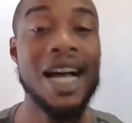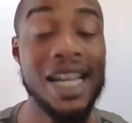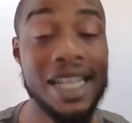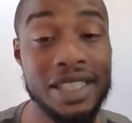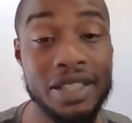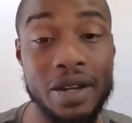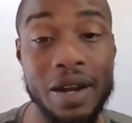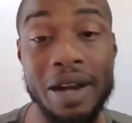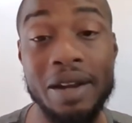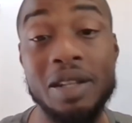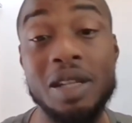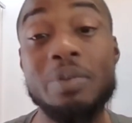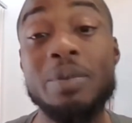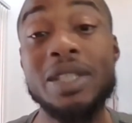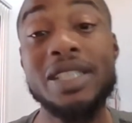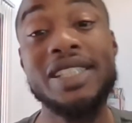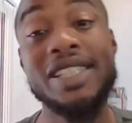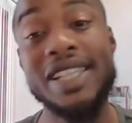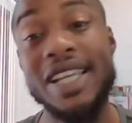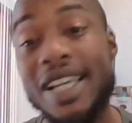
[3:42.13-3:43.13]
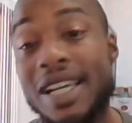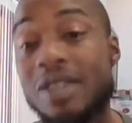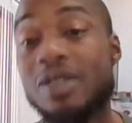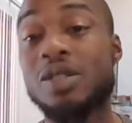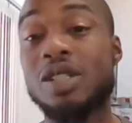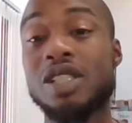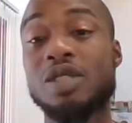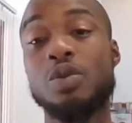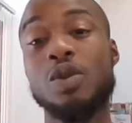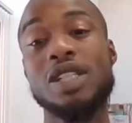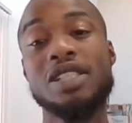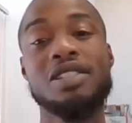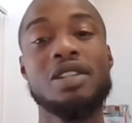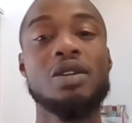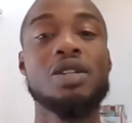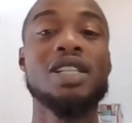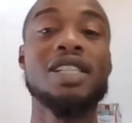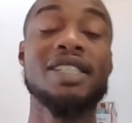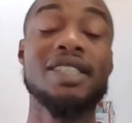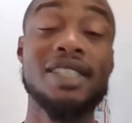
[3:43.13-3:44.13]
Alright, so item number 10 on this What's
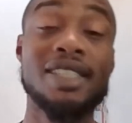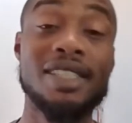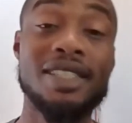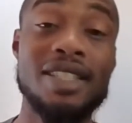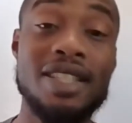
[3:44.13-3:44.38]
Sold list is